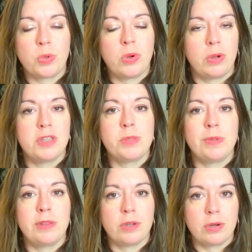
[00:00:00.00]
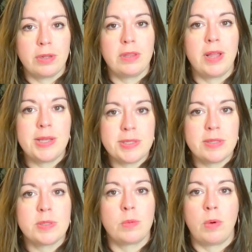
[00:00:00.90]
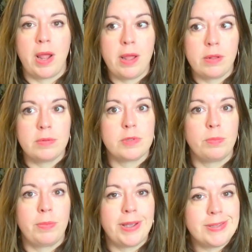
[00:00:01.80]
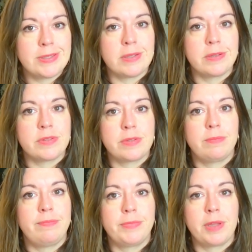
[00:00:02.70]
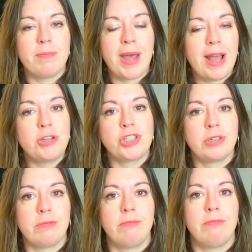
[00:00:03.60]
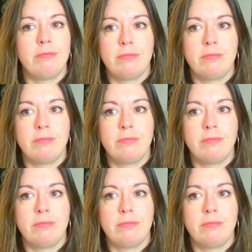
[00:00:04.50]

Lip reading: we're going to be learning lessons around Pisces, compassion,